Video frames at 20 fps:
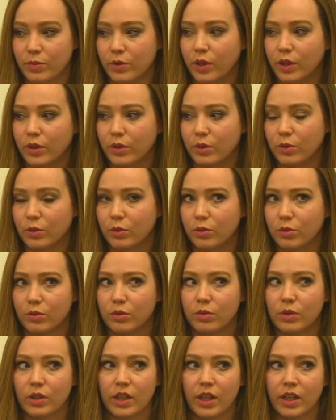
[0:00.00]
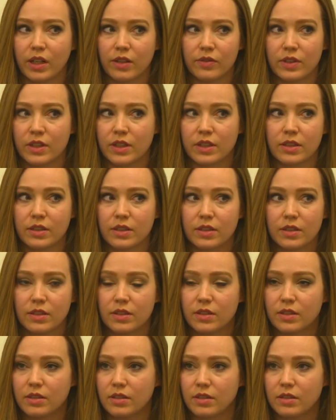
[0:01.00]
walk you through the process
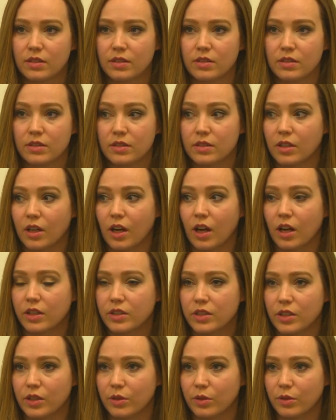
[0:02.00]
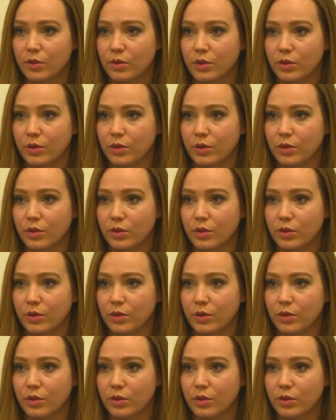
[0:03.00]
of personal healing,